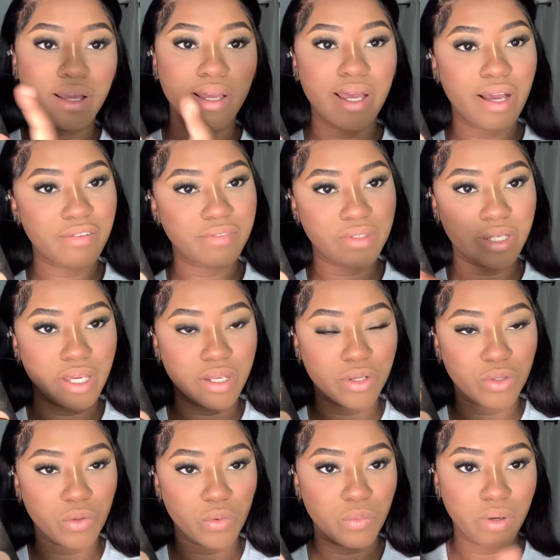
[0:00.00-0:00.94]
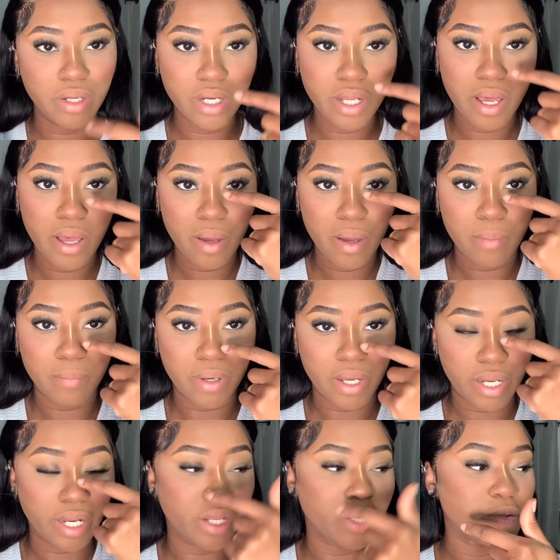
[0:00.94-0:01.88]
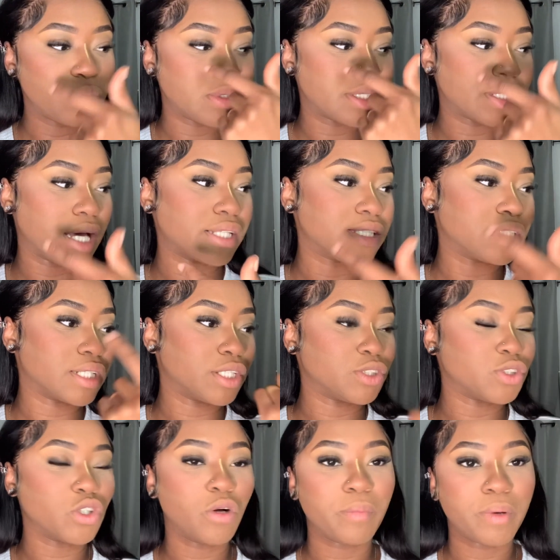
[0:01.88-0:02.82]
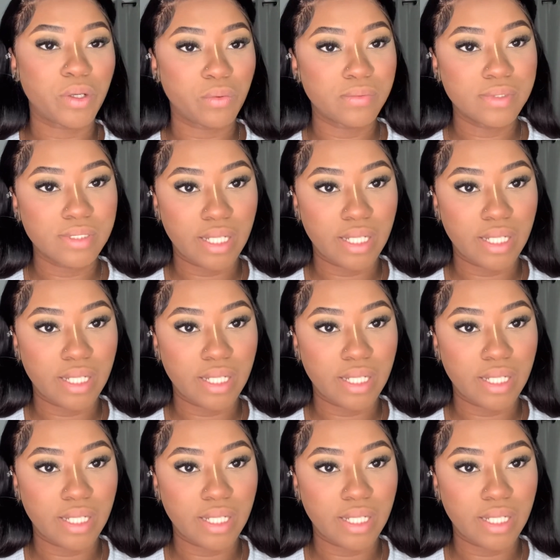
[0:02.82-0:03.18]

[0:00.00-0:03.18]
I have to get a new one, and I use that to contour my nose.